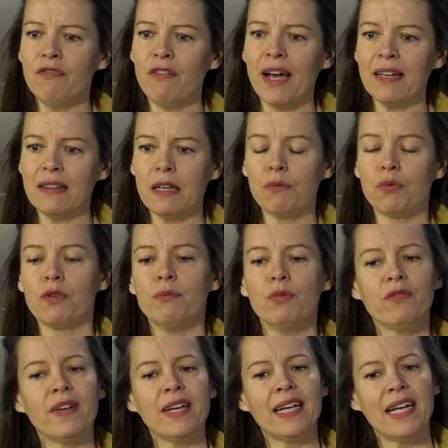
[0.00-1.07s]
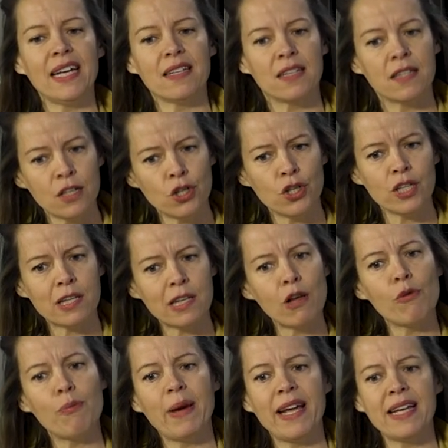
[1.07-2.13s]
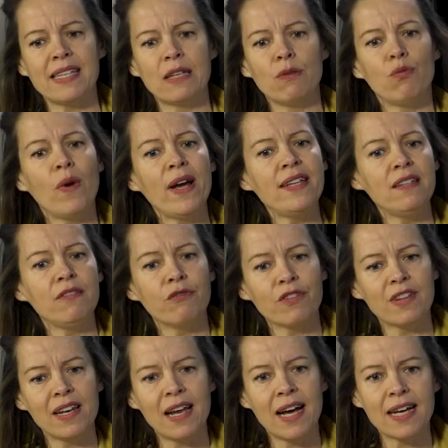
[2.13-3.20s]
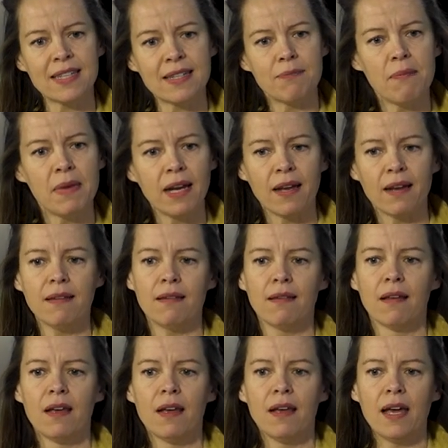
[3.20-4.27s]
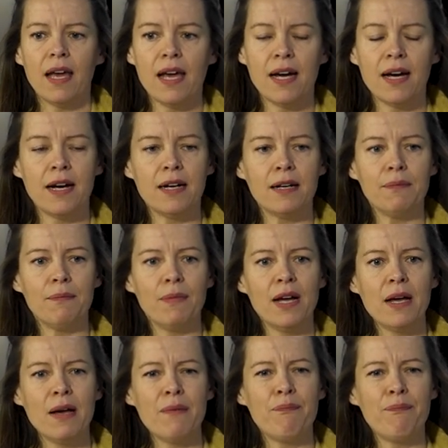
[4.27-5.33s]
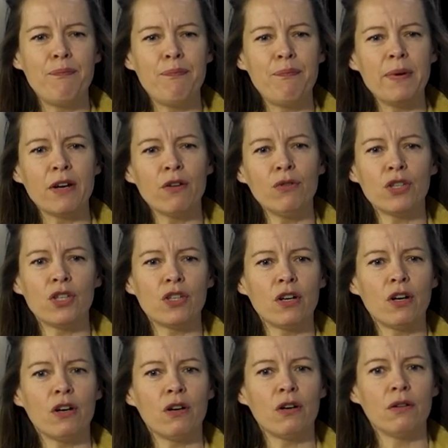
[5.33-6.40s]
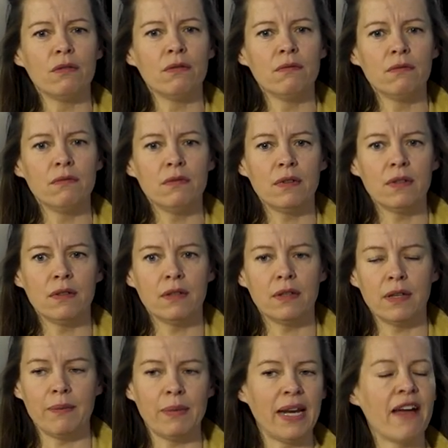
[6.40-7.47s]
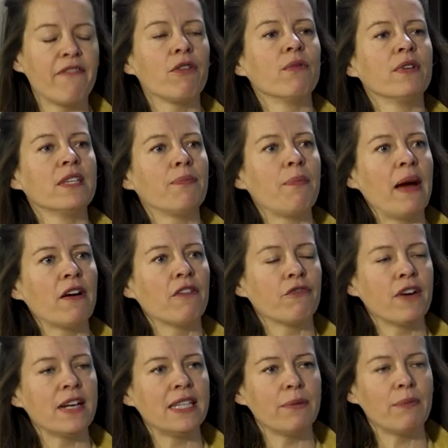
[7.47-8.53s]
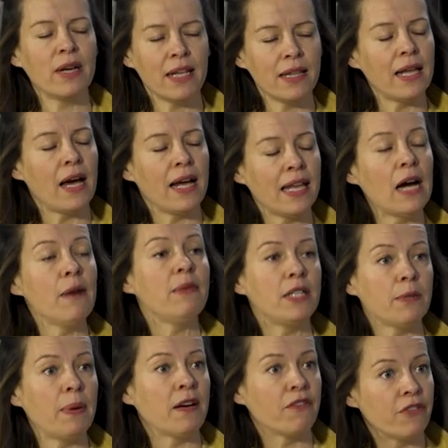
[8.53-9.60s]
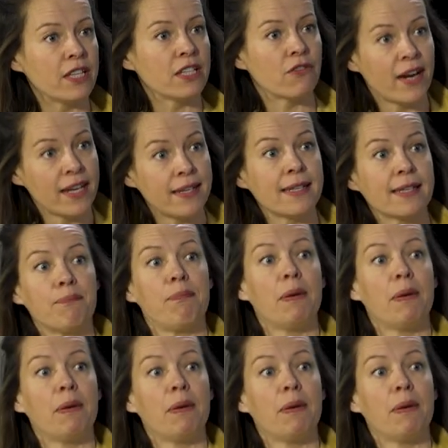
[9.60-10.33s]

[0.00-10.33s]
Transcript: the fact that we're moving in such a slow pace and waiting for the last minute, um, but also, I mean, everyone's paraphrasing, but allow me to paraphrase Greta's